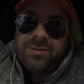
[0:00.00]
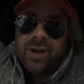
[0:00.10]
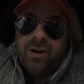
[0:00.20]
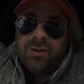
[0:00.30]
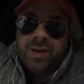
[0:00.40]

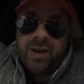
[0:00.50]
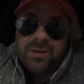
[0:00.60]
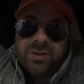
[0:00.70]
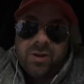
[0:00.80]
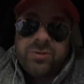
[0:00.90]

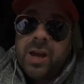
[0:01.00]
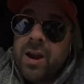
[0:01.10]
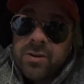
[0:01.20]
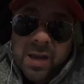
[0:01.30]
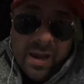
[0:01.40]
JOK is the only...
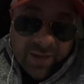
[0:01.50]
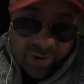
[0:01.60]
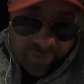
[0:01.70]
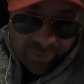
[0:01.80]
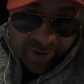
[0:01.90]
JOK
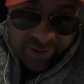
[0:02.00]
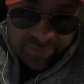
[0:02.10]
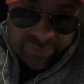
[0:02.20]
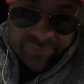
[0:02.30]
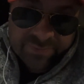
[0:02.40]
came to
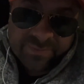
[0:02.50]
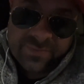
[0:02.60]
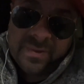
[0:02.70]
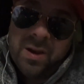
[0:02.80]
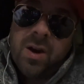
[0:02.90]
play.
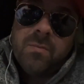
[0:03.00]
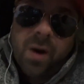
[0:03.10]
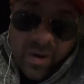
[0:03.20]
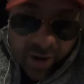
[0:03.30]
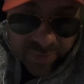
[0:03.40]

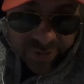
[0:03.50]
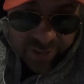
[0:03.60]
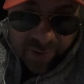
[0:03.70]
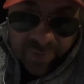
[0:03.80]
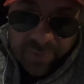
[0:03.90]
Martin
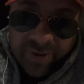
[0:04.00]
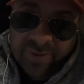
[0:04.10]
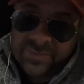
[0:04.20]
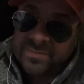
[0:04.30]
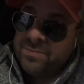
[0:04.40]
Emerson came to
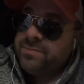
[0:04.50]
play.